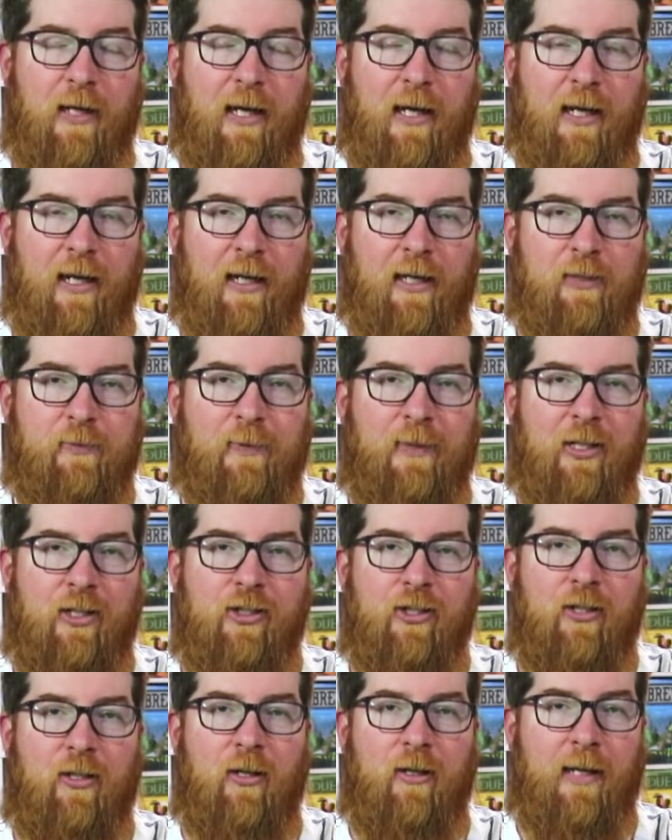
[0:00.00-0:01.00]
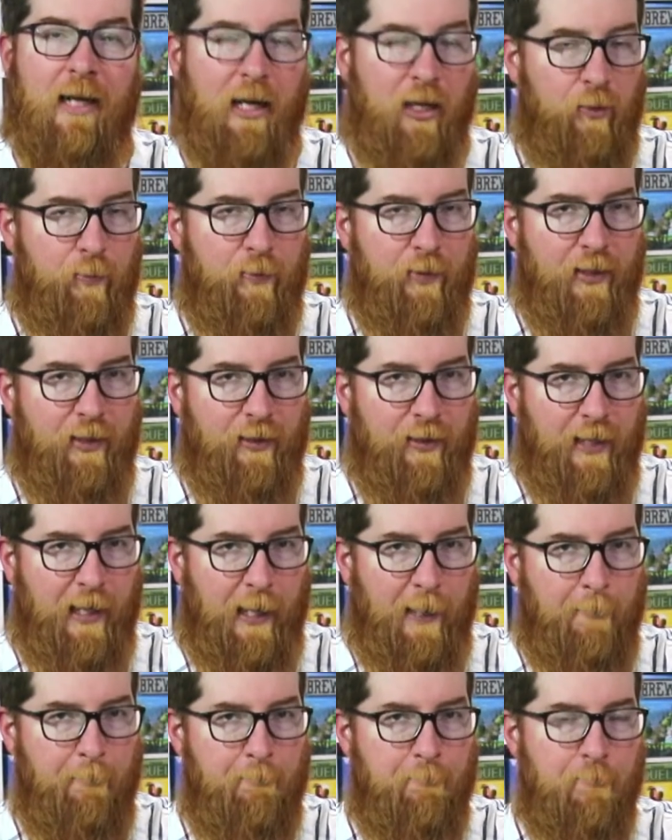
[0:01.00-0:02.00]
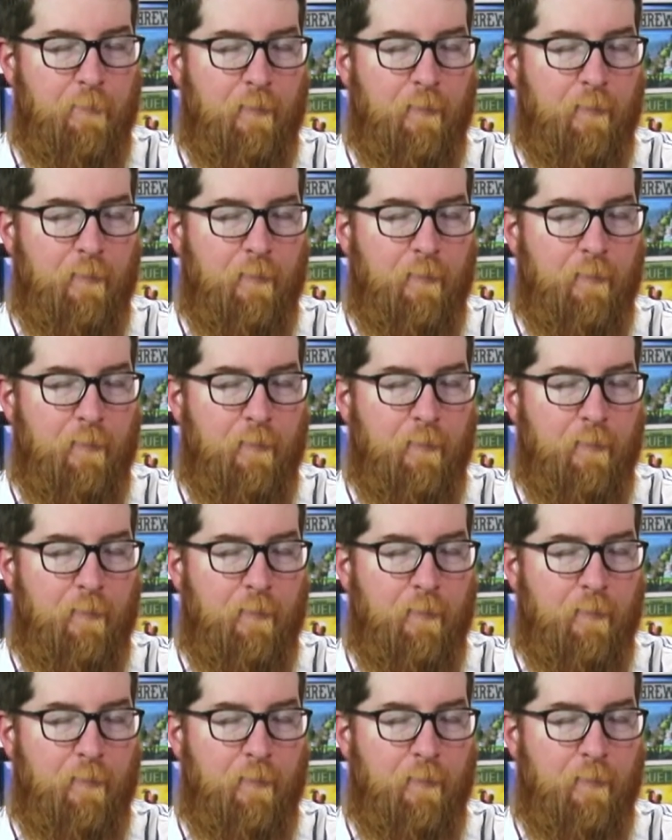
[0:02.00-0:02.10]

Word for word: a explanation on how to play the game.